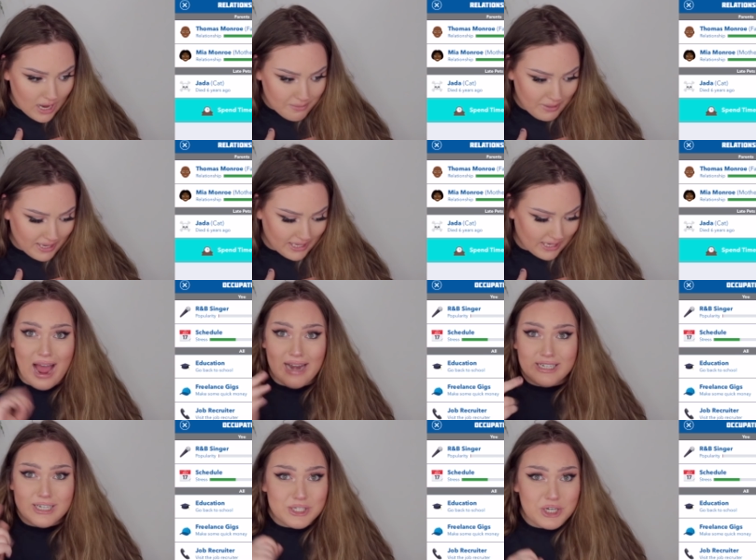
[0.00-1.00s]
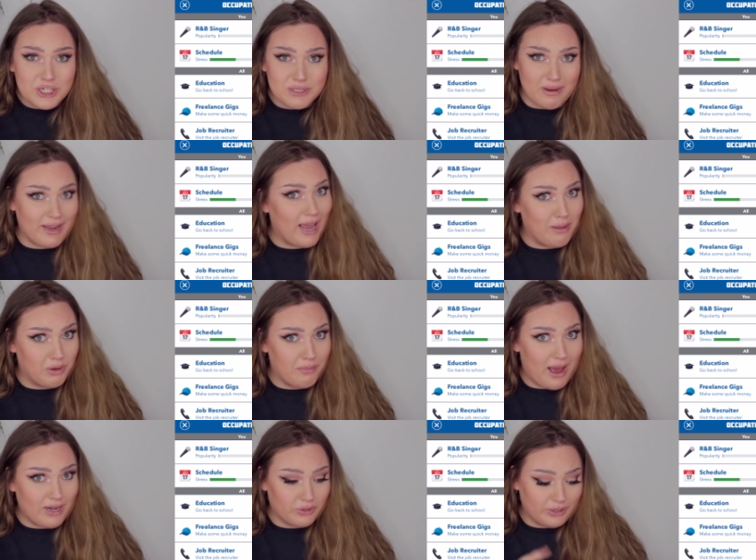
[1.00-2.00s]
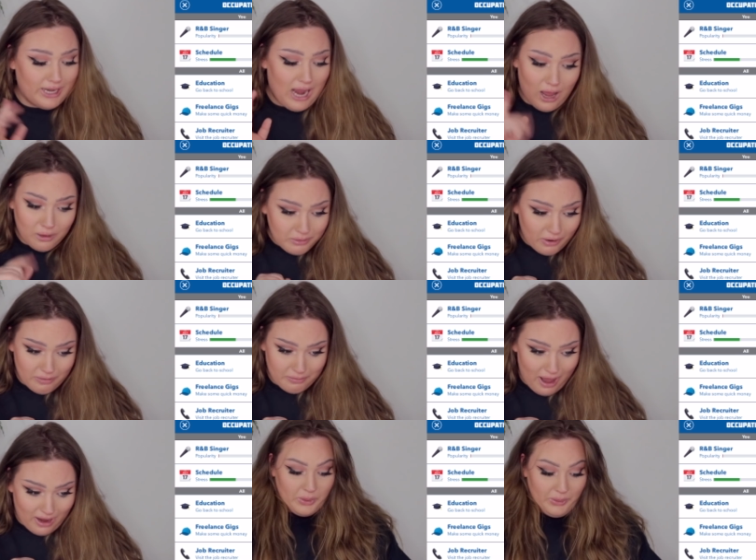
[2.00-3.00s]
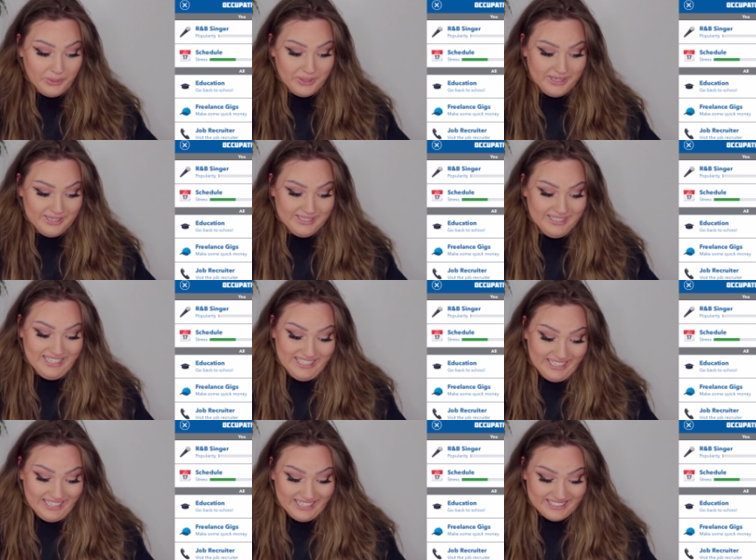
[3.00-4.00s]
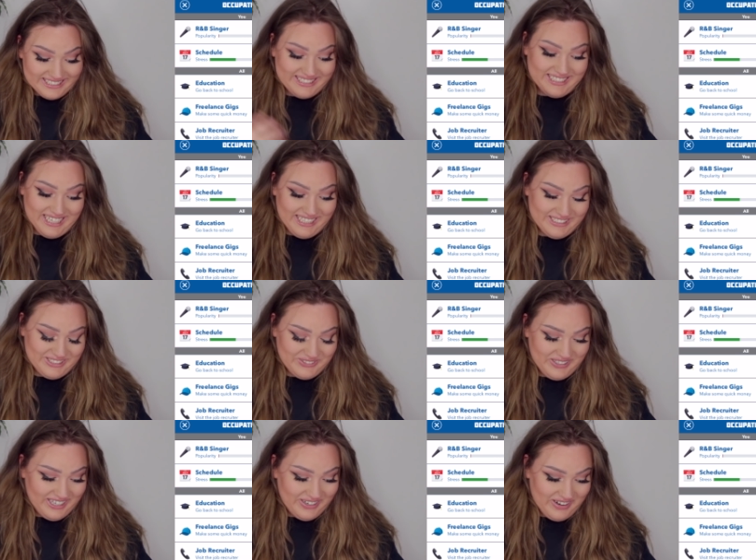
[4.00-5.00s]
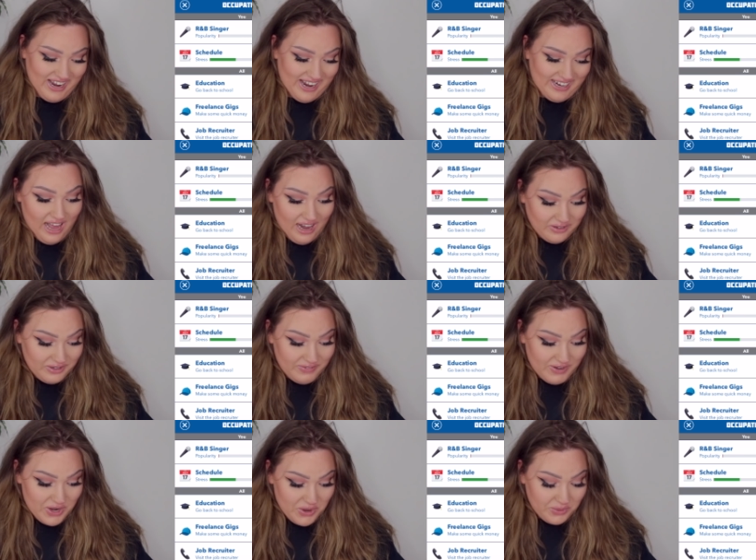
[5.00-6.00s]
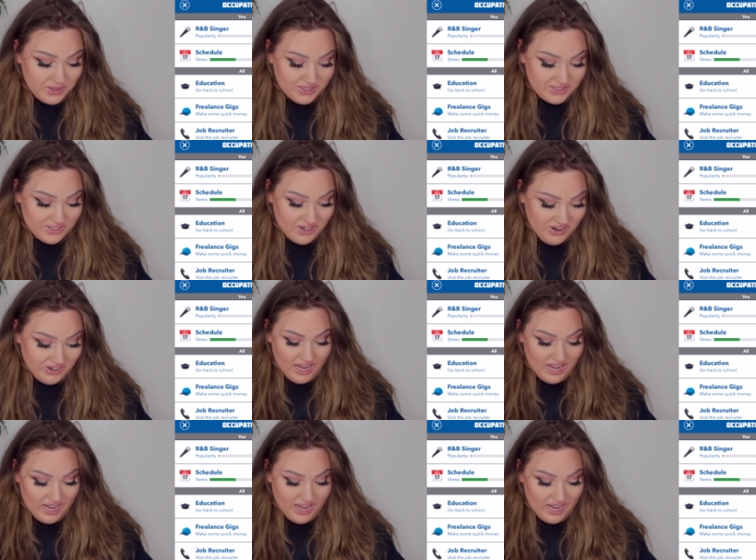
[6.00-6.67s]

I made it. I need to change my camera battery. I'll be right back. Oh, let's get into it. Okay, I don't even know where to start.